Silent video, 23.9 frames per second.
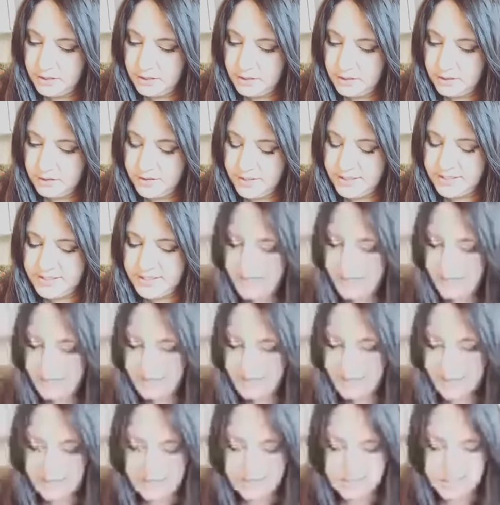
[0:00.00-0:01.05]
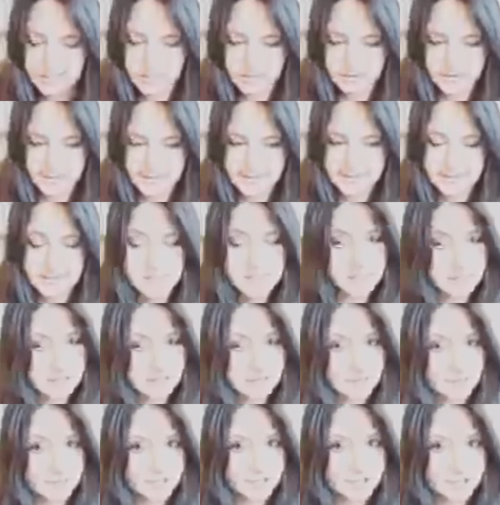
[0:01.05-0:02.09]
They're saying the Antichrist is going to
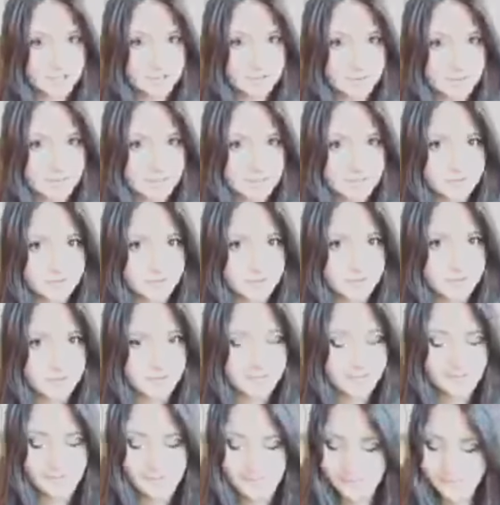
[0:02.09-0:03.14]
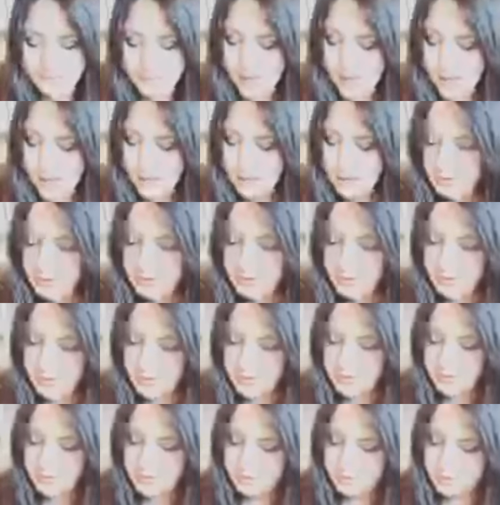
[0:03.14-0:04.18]
be Jewish, right? But hold
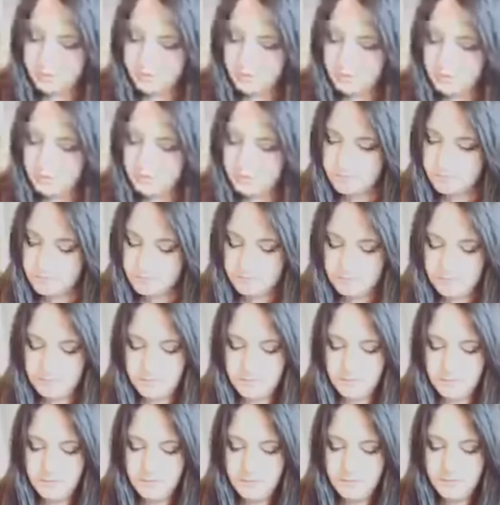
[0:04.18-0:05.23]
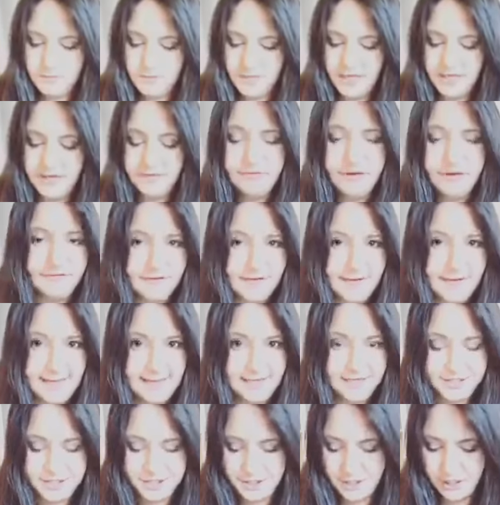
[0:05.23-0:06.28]
on. In
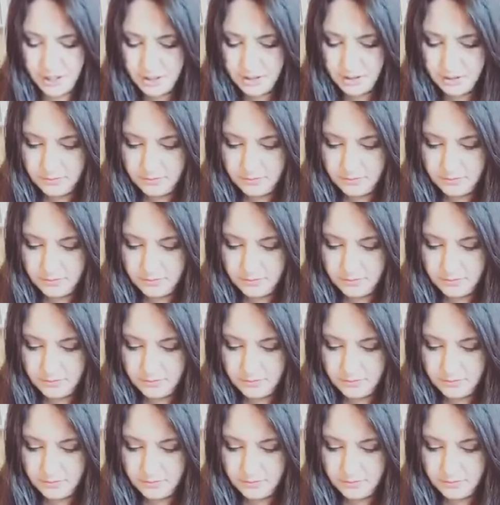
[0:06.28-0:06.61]
Revelation,